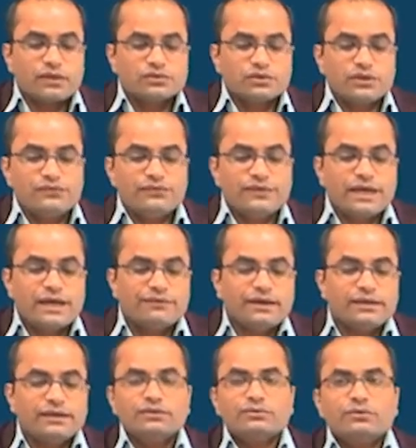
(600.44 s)
So, if we have
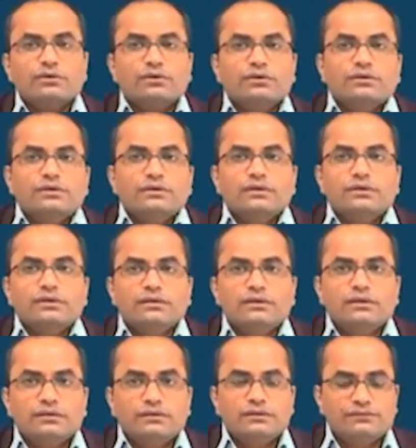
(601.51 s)
nth order
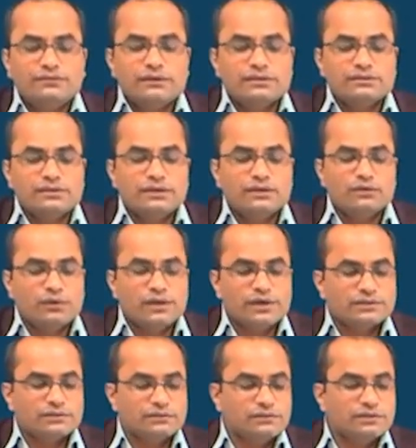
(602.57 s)
uh, differential
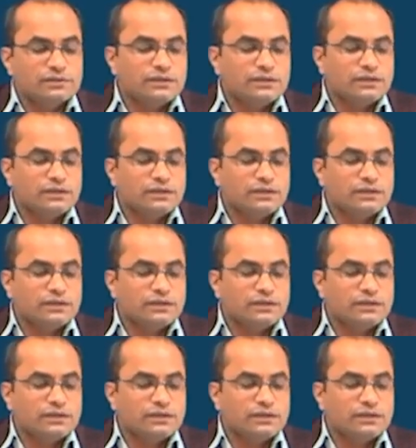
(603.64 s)
equation